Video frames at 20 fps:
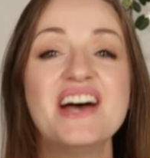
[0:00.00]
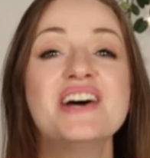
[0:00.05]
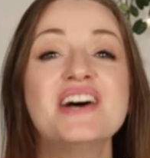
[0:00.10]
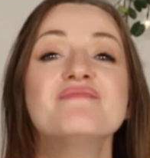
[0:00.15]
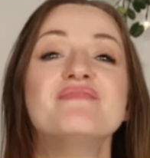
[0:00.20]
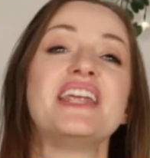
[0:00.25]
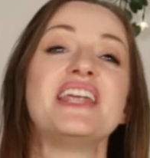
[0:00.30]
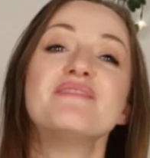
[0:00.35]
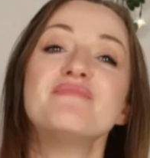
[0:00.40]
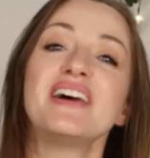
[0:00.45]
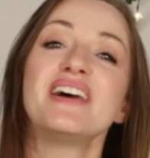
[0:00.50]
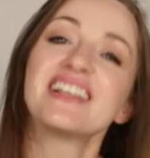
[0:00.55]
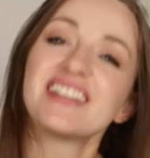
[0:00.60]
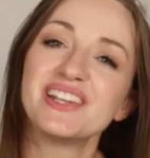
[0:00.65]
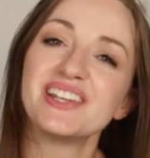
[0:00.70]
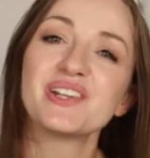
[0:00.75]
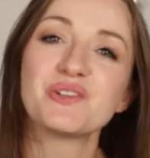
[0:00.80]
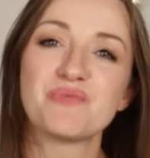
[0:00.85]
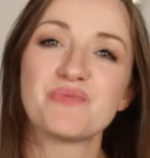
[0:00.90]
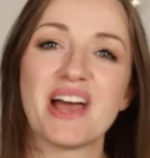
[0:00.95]
But in my
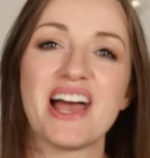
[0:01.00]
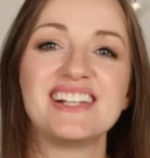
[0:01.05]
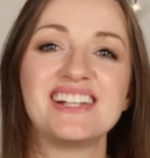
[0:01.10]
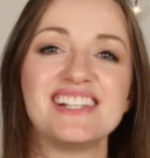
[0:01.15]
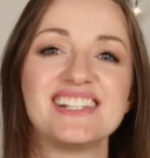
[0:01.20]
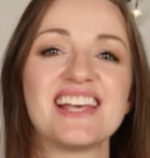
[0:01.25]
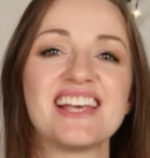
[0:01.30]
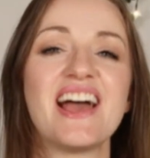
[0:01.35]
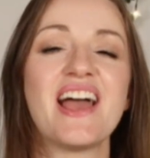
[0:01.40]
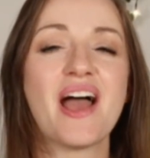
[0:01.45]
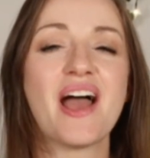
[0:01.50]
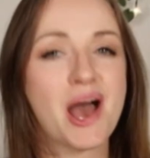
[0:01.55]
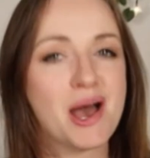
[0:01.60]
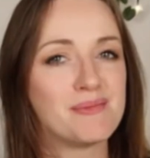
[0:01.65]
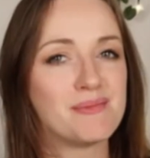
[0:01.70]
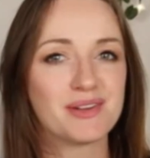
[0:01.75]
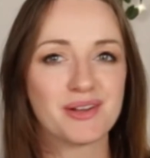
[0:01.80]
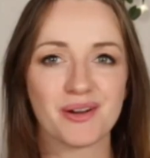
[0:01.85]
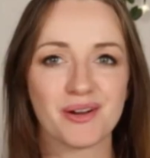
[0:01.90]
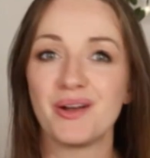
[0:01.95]
clinical practice, I am a
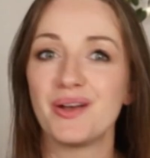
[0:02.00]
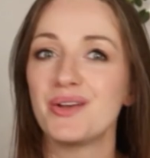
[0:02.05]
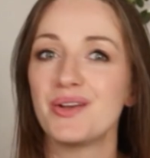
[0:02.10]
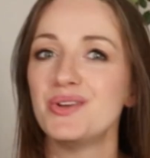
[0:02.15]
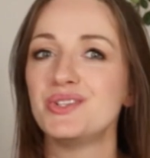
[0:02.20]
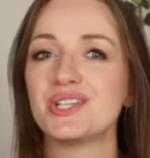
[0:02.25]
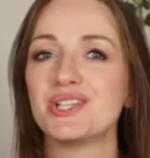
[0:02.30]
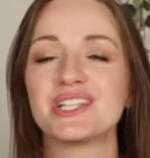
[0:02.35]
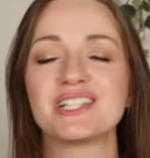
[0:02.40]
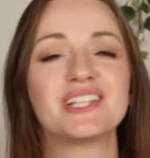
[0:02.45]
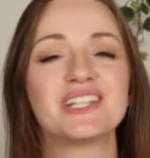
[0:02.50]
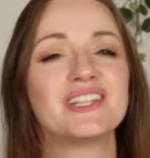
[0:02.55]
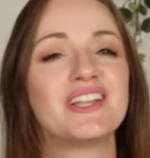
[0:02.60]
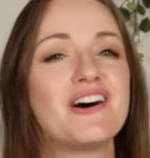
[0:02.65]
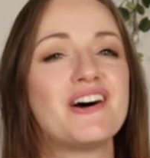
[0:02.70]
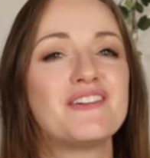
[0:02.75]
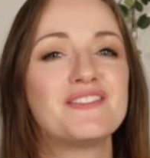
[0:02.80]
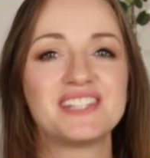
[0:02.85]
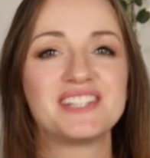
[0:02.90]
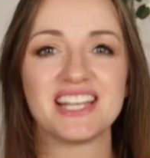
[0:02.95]
girl who just
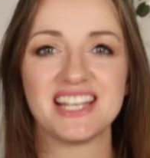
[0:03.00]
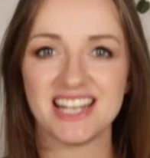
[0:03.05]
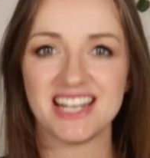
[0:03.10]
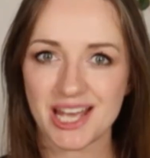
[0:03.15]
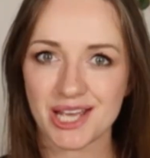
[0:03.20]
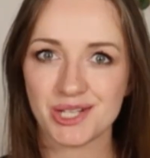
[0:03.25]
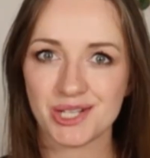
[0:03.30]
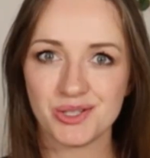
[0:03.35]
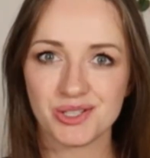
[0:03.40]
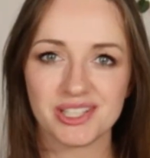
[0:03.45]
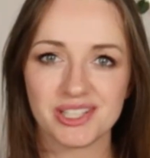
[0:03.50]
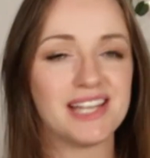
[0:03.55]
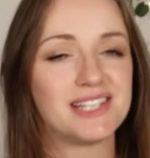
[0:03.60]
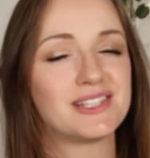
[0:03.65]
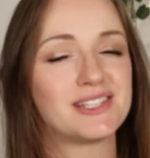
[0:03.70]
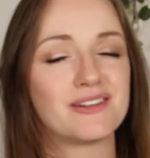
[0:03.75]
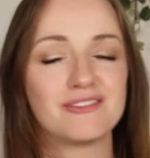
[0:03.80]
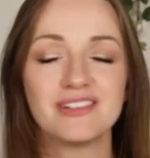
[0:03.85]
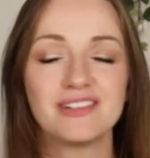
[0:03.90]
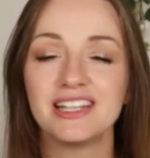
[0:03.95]
loves an issues list,
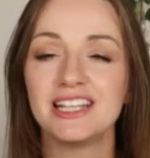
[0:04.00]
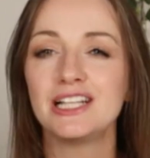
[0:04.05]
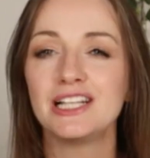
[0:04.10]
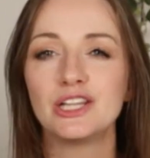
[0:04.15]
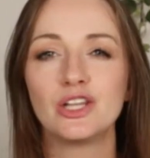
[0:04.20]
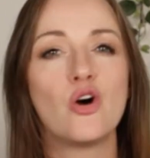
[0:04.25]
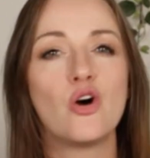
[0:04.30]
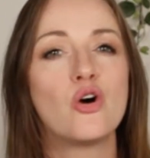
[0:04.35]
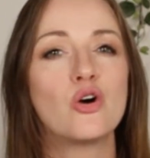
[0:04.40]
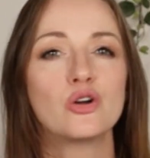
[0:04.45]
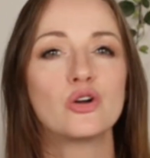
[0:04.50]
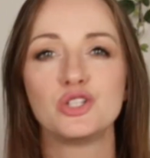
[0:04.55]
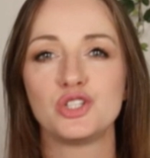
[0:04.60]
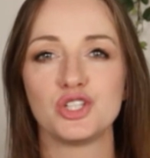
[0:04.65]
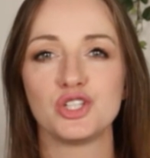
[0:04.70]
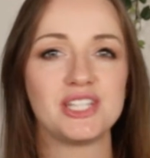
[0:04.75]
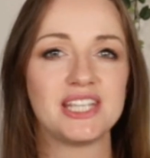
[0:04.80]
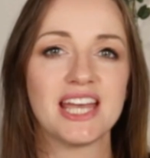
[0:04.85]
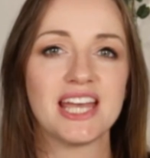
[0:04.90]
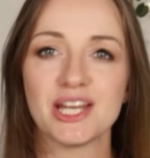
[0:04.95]
a really long,
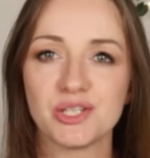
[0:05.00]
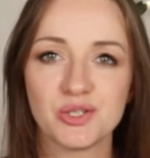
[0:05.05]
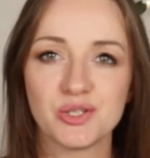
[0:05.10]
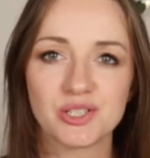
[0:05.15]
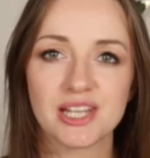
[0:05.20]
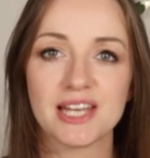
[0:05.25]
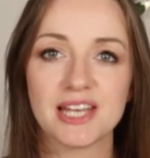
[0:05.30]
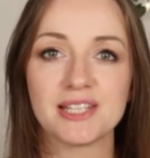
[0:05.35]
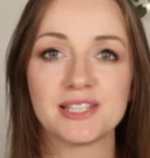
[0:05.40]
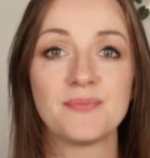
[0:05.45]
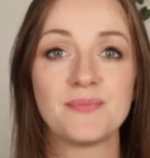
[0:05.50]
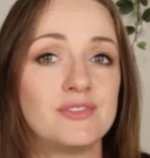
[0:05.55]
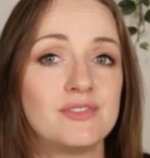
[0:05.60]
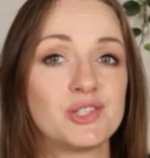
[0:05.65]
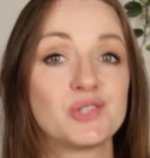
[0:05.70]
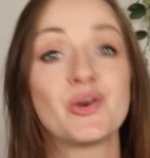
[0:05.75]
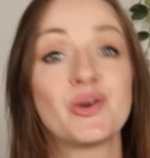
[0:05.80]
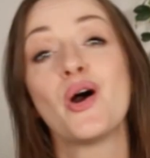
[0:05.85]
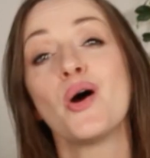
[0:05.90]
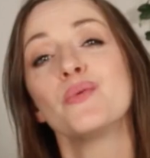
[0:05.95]
juicy issues list.
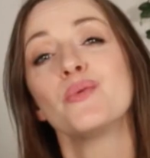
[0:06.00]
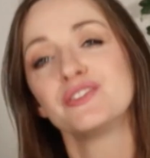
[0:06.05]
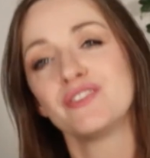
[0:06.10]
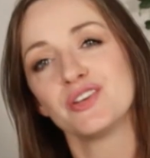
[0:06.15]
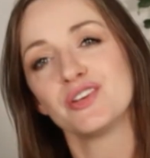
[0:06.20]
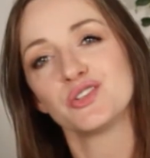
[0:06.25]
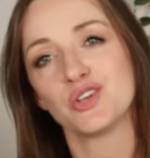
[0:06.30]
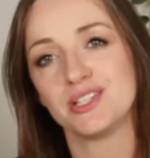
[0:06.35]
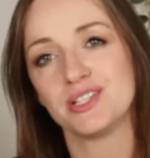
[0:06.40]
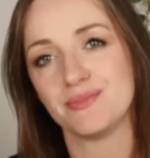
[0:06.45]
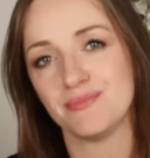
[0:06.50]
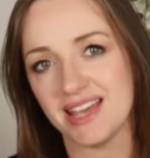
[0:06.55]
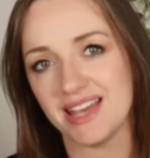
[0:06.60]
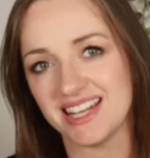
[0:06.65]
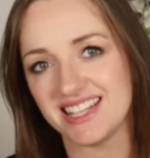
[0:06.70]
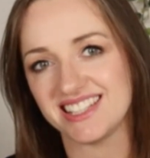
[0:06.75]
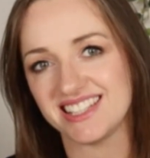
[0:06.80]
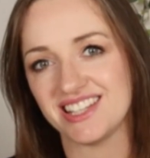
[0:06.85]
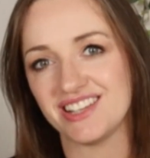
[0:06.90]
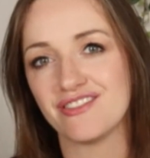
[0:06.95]
So I always felt drawn to
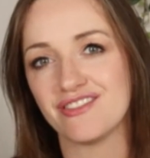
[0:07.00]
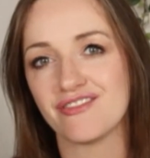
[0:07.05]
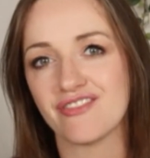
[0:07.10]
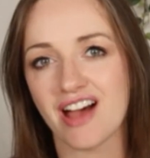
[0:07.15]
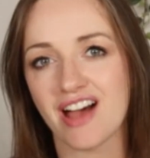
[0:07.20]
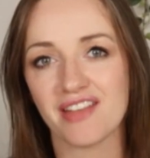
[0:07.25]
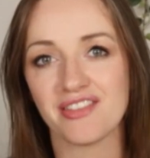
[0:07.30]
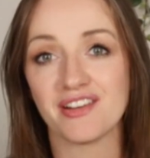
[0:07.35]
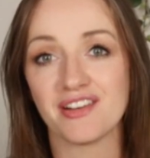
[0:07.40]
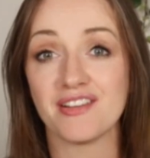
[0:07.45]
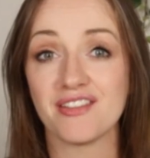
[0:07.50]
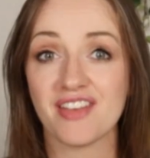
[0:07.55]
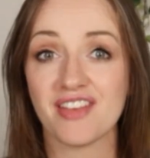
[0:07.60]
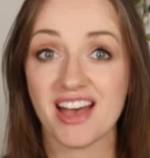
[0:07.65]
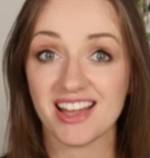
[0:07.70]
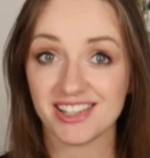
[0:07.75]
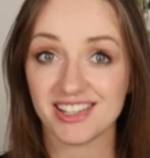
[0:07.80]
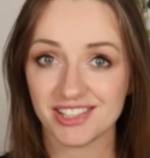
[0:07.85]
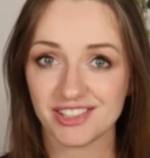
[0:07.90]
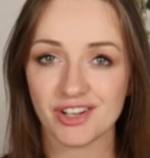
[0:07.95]
medicine rather
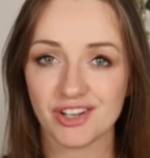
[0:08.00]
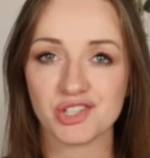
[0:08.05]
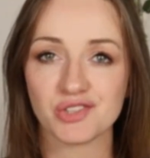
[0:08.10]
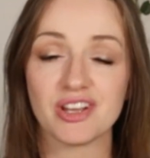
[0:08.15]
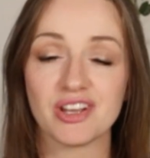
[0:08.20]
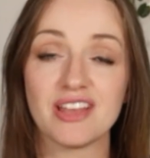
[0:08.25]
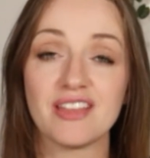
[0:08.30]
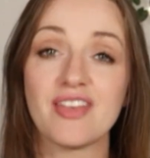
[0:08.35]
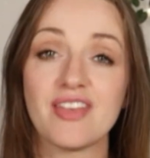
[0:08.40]
than surgery.